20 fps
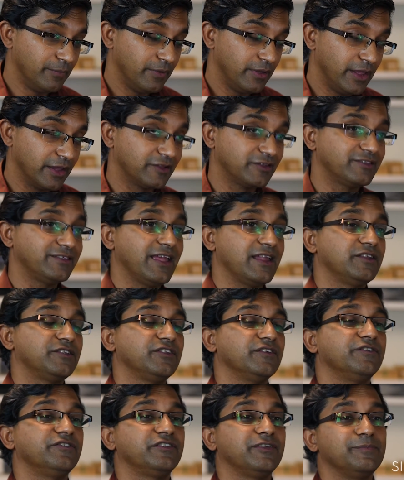
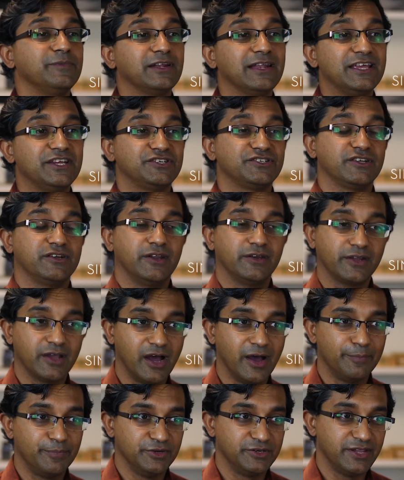extensive simulation and
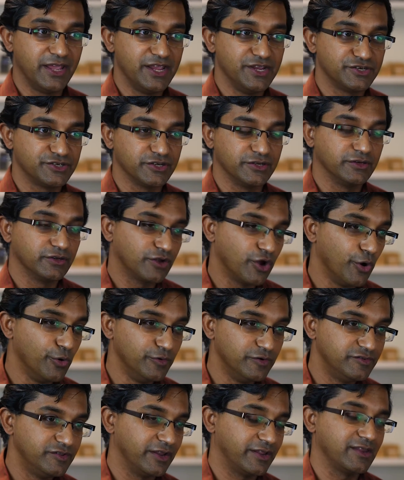computation,
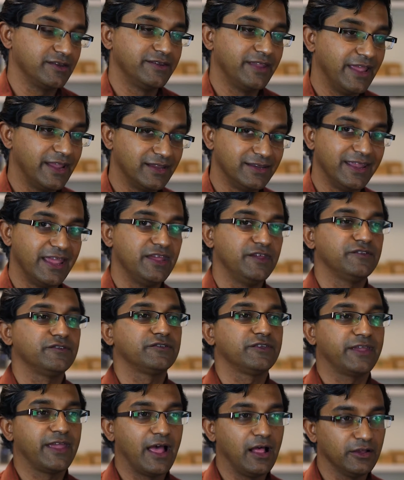code that can take days
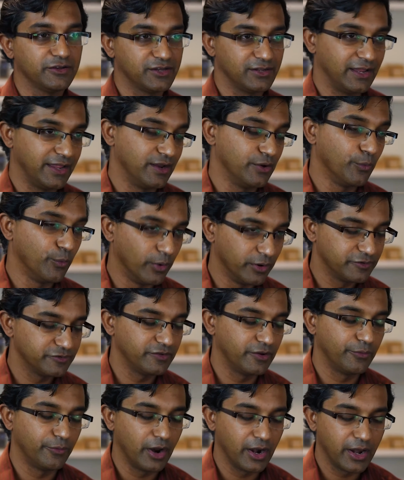to calculate once
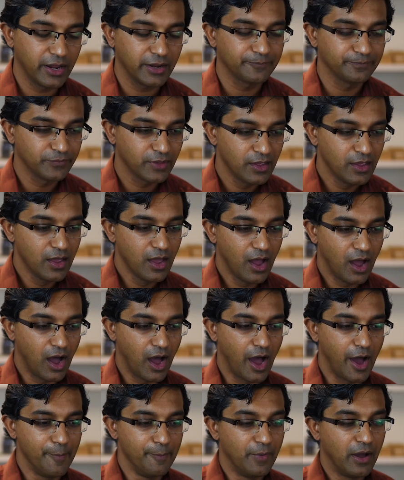they're
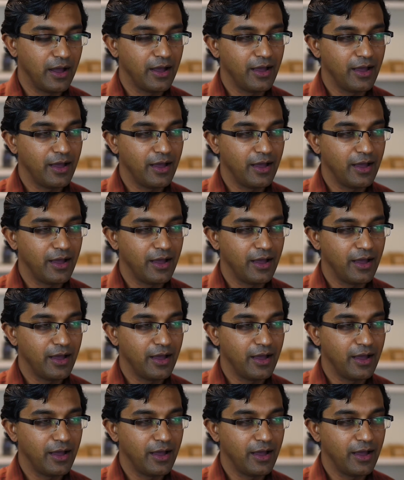running.